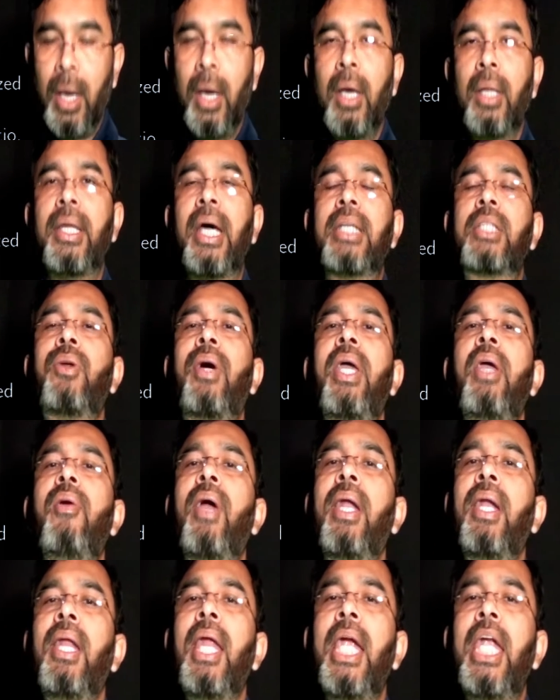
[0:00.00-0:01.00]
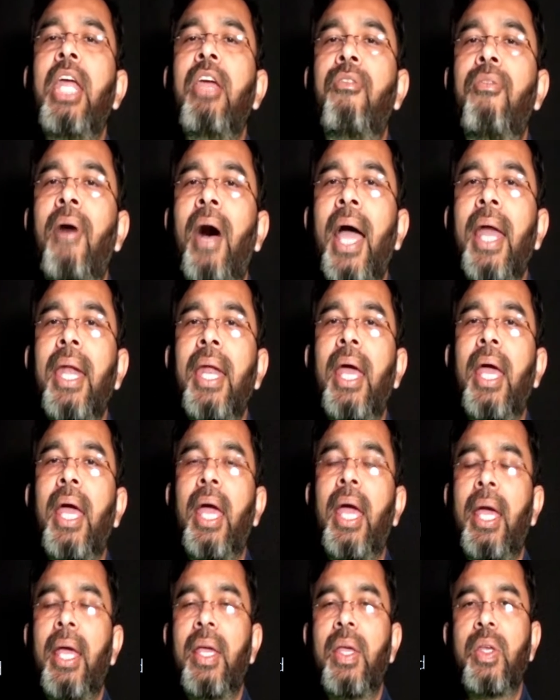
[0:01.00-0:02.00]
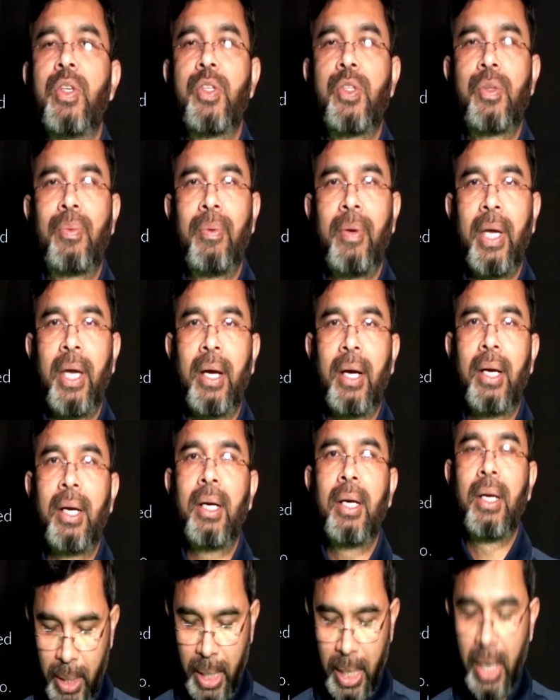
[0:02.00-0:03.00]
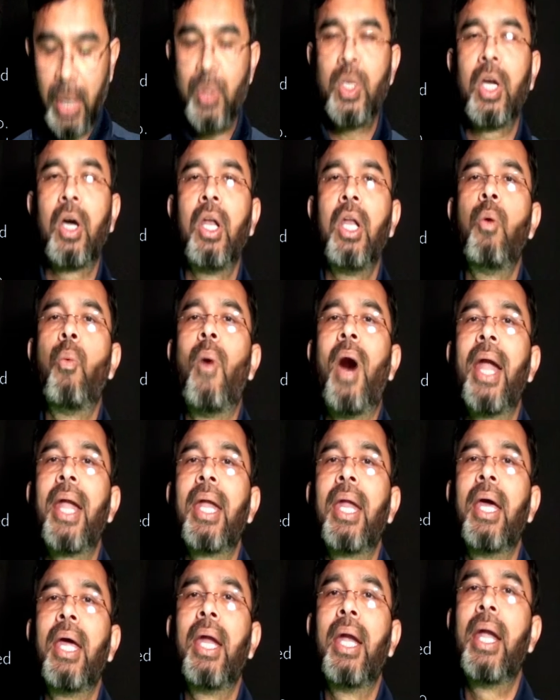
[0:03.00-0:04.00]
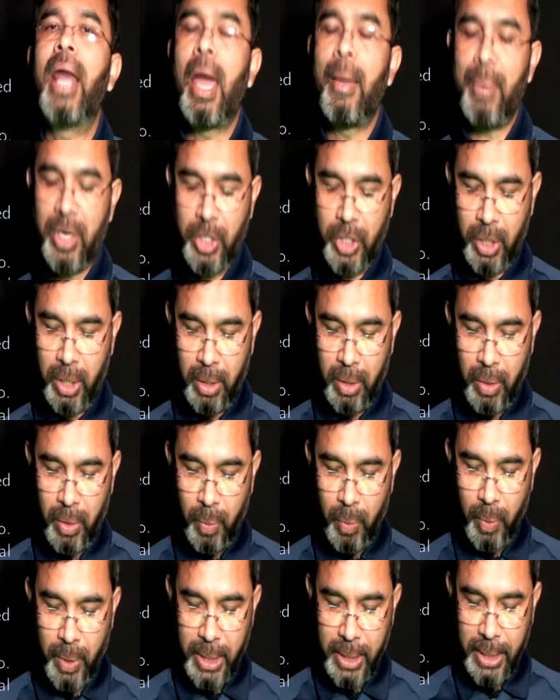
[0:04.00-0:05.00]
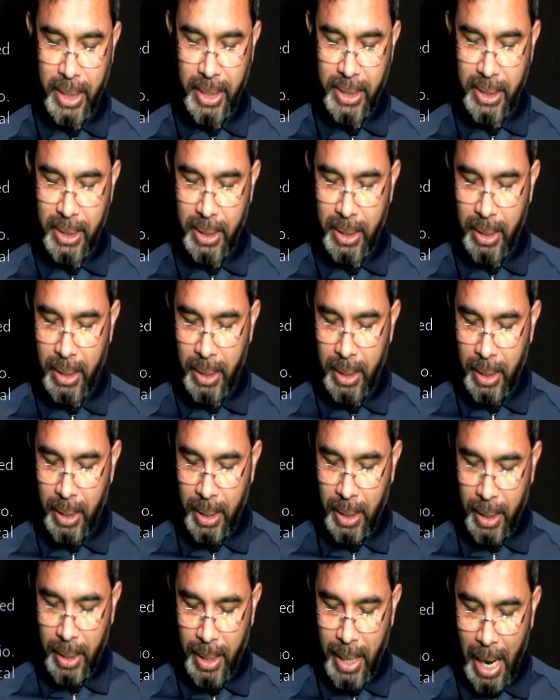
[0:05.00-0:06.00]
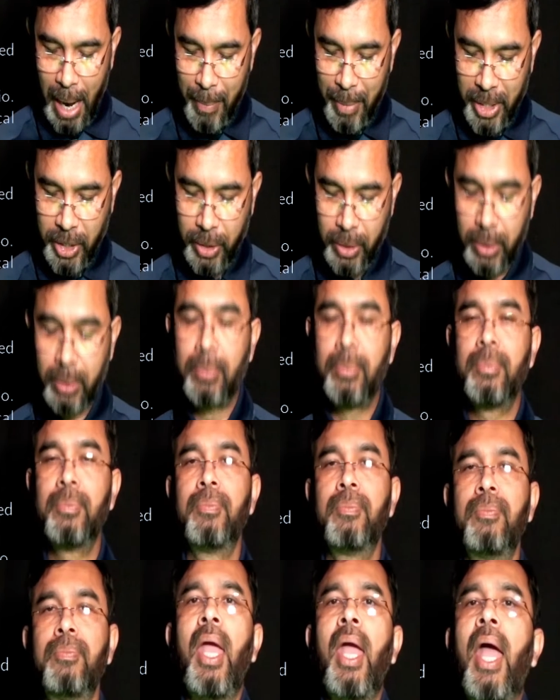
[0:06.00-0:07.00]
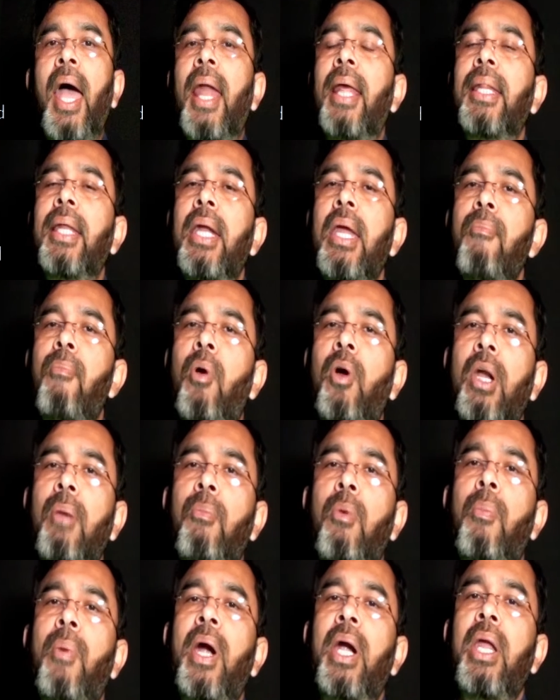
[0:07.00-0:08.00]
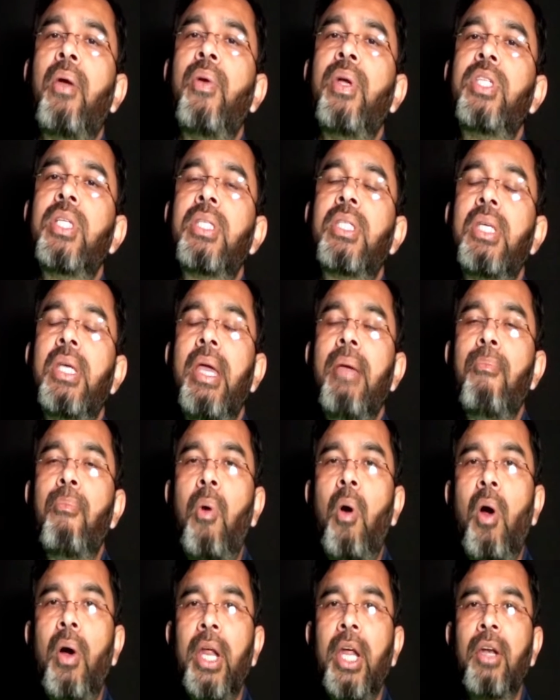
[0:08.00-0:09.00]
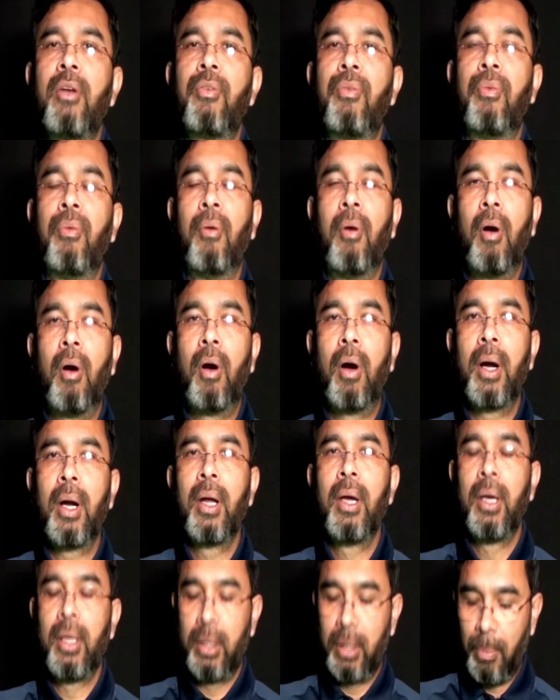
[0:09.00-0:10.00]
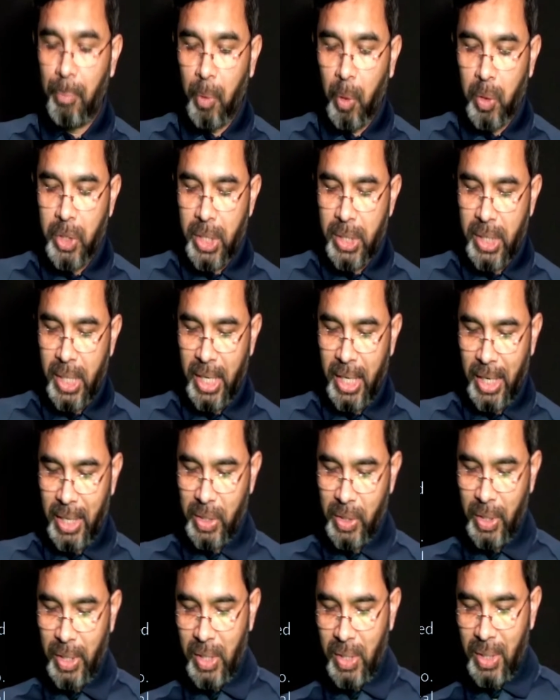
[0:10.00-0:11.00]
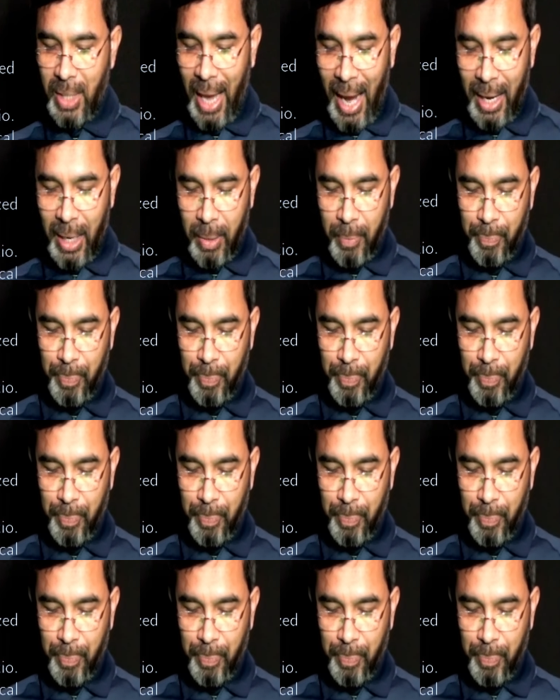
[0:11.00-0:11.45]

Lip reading: That's why you can really define a sphere using only one dimension, which is its diameter. Another important property which is important for the process industry is that